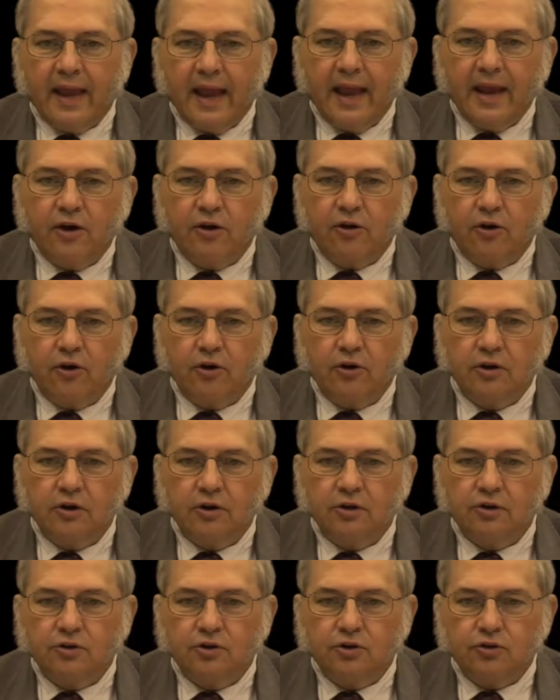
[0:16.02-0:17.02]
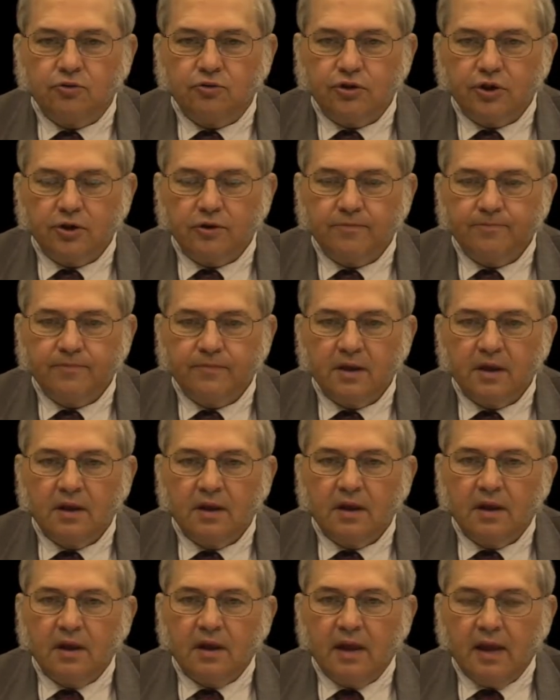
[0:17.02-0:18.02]
Ahern Jr.,
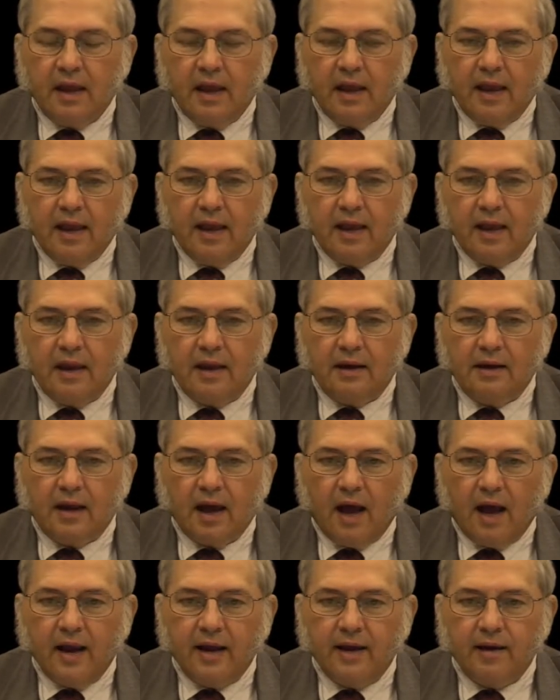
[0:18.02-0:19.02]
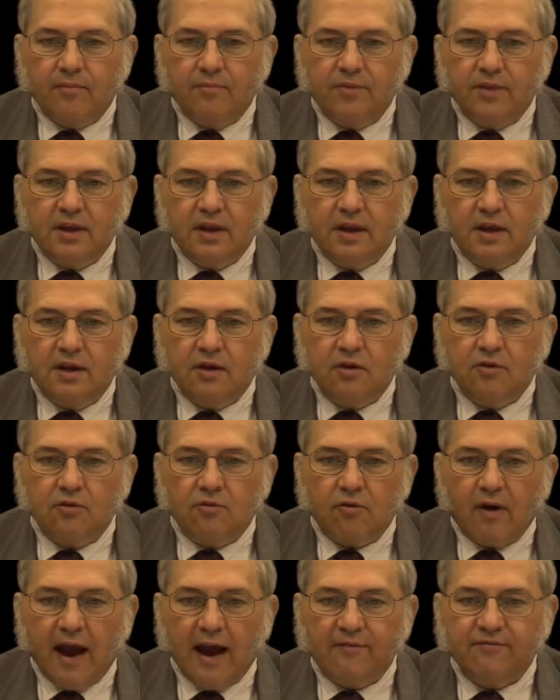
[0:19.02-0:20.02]
and I am the
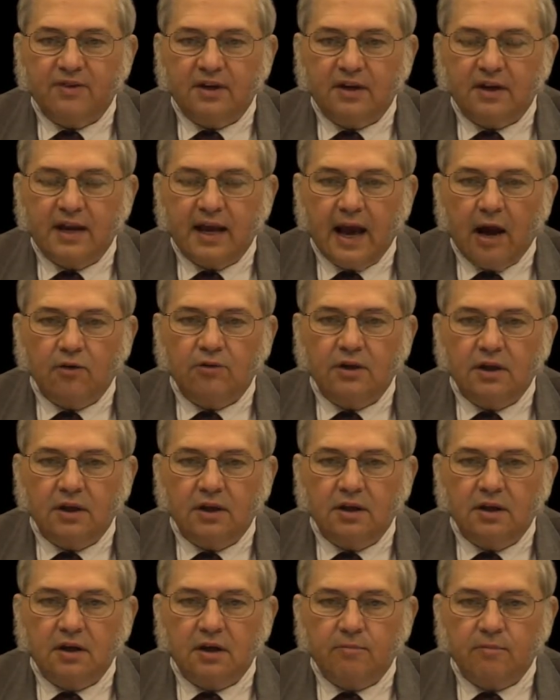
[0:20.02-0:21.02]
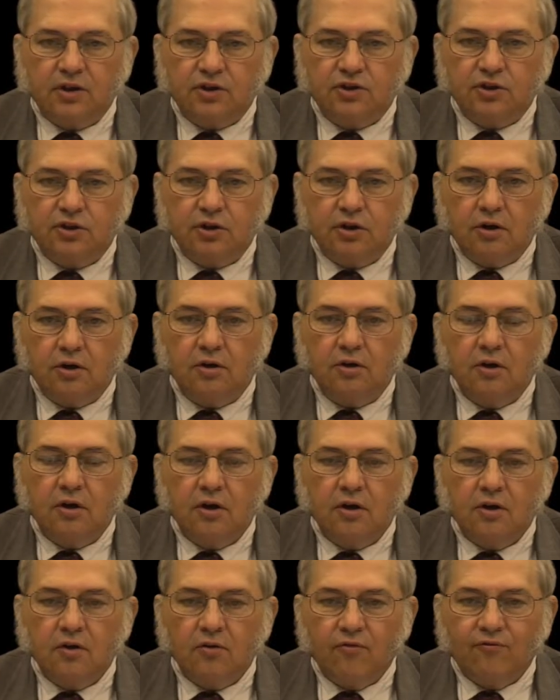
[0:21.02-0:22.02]
Grafton County Commissioner
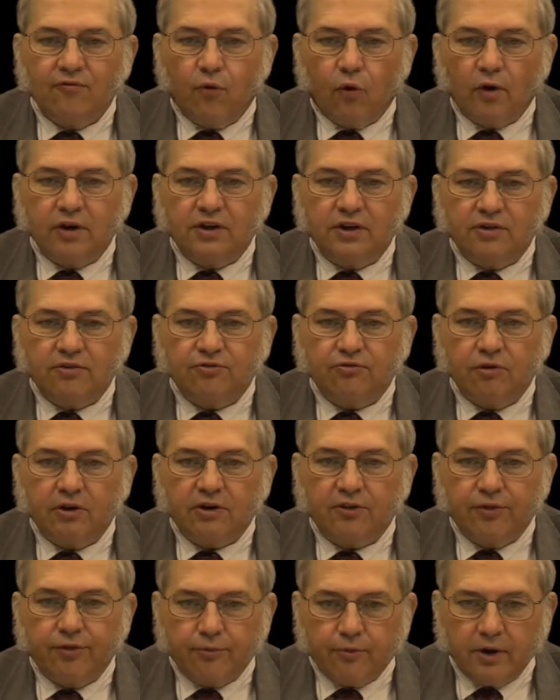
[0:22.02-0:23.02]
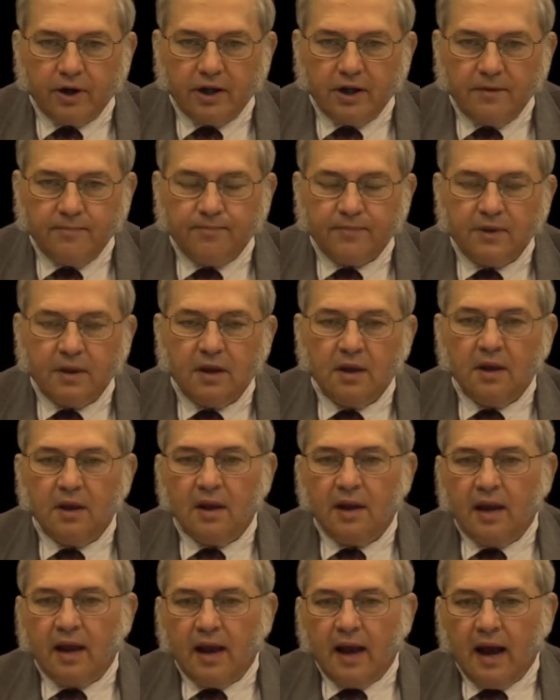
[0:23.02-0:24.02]
for District 3.
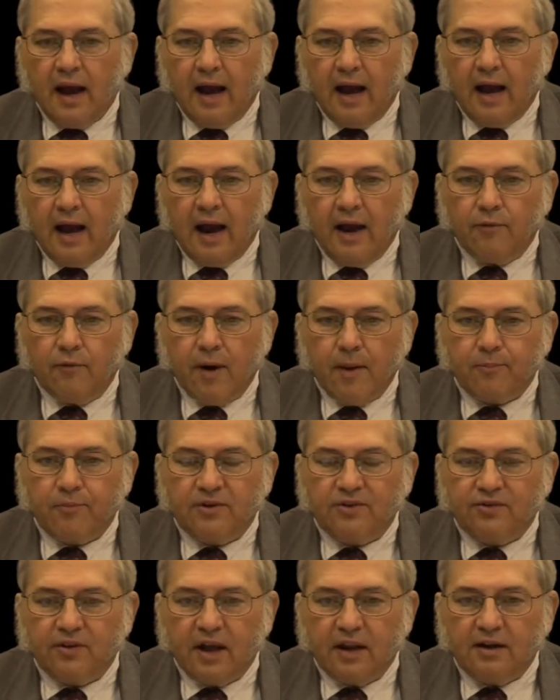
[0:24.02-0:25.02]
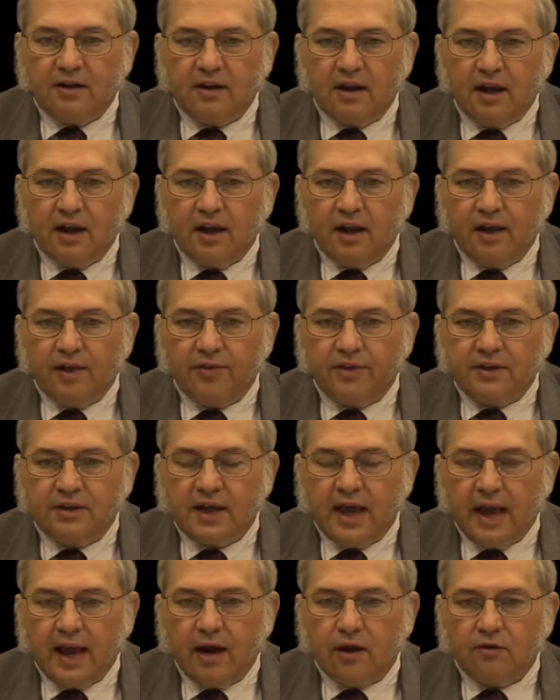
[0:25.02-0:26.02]
I represent the
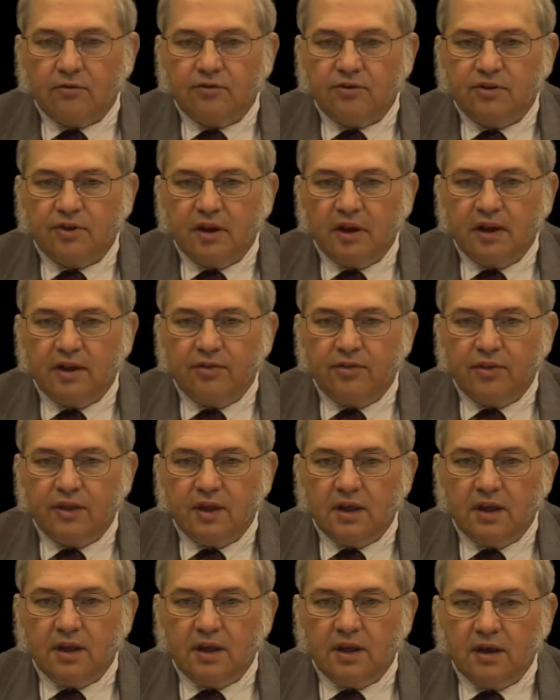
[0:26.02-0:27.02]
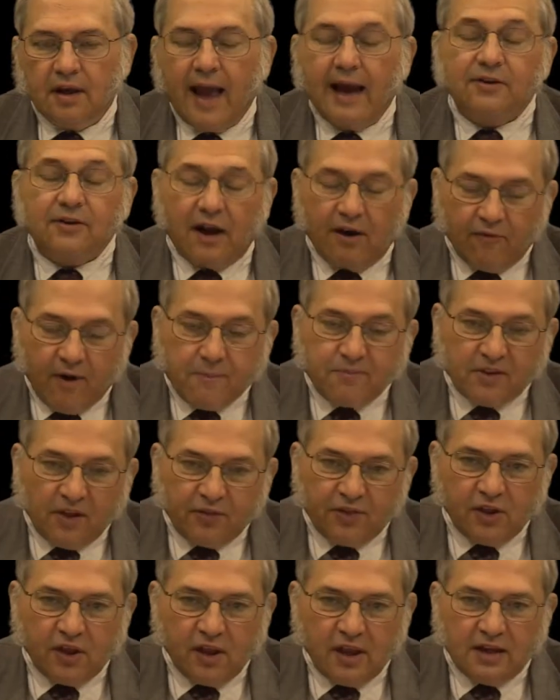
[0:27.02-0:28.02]
towns in the, actually, I
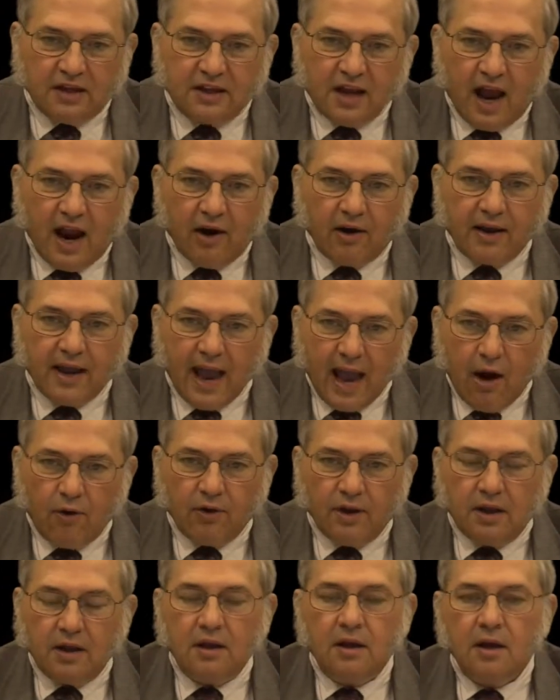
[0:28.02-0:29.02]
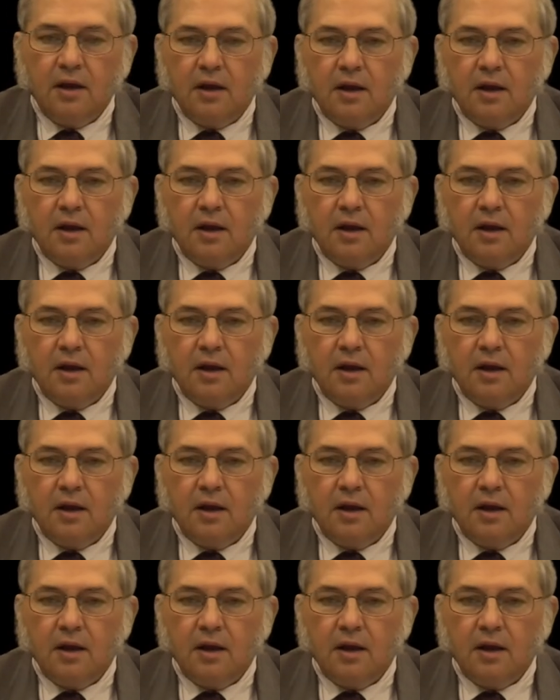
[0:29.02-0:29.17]
represent the entire county,